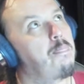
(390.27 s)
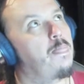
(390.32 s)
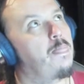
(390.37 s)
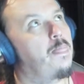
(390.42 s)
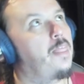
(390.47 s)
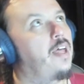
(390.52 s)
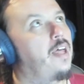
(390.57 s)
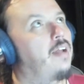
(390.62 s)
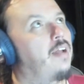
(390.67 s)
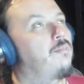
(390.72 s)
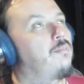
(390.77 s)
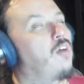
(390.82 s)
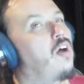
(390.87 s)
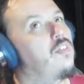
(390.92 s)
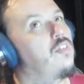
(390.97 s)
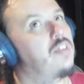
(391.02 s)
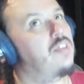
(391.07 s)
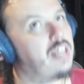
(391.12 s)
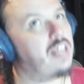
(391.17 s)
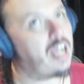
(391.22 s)
that on
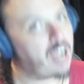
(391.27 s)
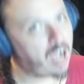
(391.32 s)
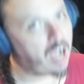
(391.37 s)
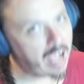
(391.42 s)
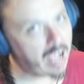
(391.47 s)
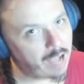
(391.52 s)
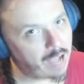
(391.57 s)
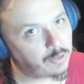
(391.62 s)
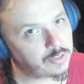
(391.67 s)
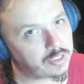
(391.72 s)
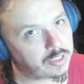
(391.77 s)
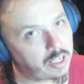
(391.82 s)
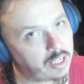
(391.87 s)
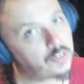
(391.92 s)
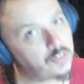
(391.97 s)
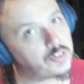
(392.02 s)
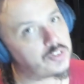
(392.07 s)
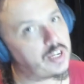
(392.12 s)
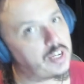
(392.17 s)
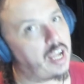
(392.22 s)
the other
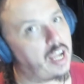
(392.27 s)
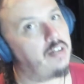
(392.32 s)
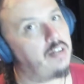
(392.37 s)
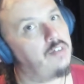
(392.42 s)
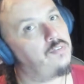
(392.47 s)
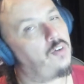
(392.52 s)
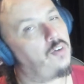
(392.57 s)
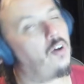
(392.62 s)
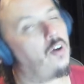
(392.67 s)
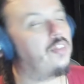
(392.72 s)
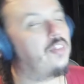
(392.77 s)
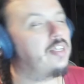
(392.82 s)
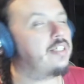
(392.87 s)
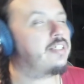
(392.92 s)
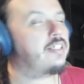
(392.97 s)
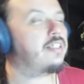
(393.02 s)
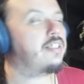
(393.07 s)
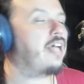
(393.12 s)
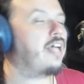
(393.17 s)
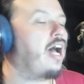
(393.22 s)
side of all
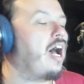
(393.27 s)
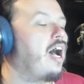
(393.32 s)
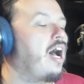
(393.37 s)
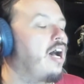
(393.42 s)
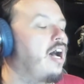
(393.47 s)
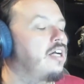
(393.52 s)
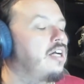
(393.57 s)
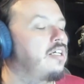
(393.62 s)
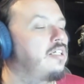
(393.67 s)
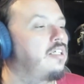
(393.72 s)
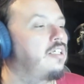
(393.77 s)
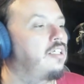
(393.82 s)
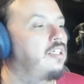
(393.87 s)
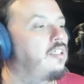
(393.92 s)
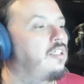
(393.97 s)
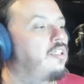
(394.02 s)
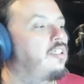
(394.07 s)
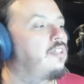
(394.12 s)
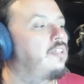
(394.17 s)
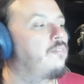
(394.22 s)
this,
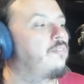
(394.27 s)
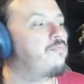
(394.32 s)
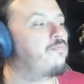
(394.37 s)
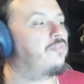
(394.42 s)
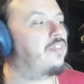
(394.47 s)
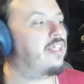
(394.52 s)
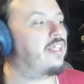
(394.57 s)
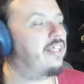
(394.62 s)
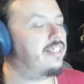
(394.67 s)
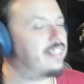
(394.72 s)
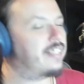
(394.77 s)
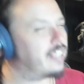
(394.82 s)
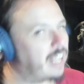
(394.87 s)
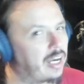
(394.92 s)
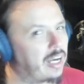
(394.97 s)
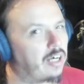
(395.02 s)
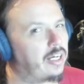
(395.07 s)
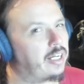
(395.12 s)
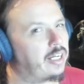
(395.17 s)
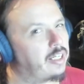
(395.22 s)
it's
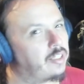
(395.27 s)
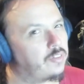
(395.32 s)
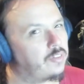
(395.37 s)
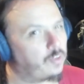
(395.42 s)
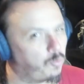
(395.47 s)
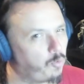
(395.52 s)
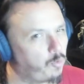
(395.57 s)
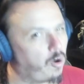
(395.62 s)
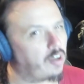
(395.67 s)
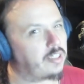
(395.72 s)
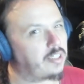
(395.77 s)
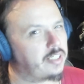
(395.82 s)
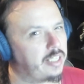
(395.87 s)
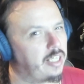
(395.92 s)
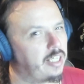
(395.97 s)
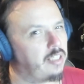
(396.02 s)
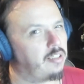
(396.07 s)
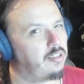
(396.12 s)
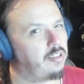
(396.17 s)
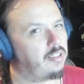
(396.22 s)
Larry that walks in.
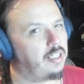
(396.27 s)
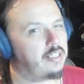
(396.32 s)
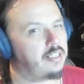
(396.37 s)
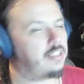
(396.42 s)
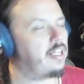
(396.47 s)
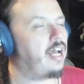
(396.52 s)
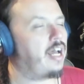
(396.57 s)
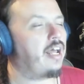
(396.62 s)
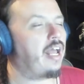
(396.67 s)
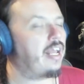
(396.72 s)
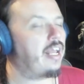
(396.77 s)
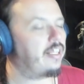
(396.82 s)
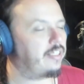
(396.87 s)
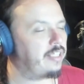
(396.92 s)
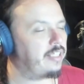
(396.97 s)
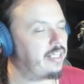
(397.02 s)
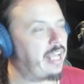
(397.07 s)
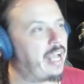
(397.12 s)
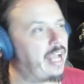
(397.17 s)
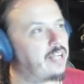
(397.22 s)
It's not
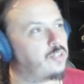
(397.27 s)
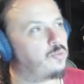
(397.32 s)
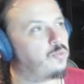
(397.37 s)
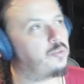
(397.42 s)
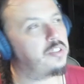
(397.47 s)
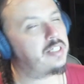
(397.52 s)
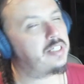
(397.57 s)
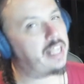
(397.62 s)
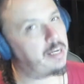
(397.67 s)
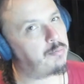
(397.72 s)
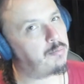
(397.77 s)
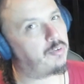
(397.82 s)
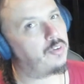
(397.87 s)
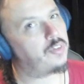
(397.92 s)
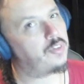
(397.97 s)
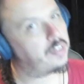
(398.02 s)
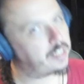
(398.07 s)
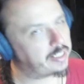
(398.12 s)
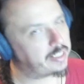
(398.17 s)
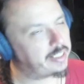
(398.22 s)
the actual Saber
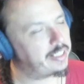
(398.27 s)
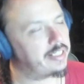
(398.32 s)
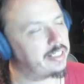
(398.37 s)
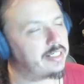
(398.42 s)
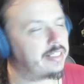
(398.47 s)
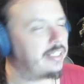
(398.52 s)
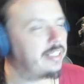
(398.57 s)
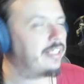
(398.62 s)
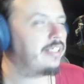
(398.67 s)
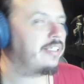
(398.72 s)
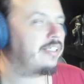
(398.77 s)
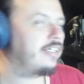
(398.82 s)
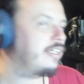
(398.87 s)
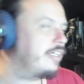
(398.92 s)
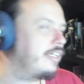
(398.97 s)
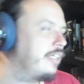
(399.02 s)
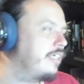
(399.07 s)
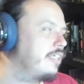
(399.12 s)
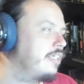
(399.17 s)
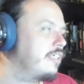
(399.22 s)
that the kids think that it
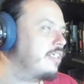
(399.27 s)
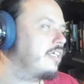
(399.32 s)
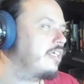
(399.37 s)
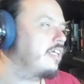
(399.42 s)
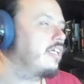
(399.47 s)
is.